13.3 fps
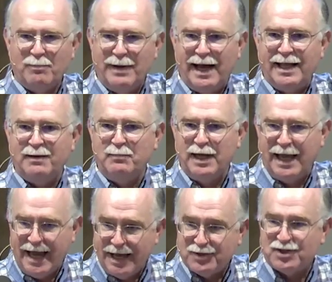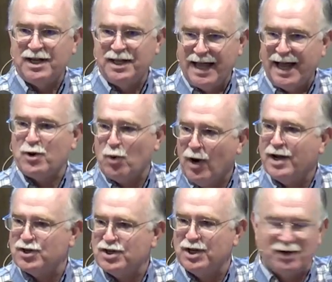of y'all were mad at me asking that
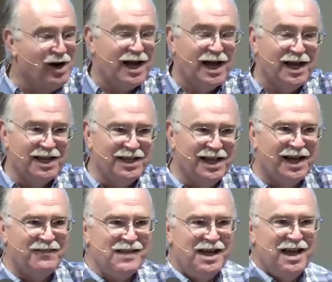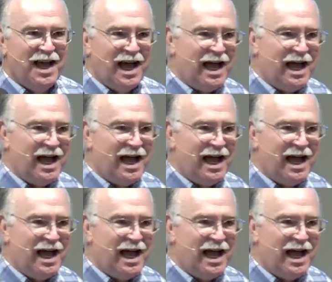question, right? Yeah,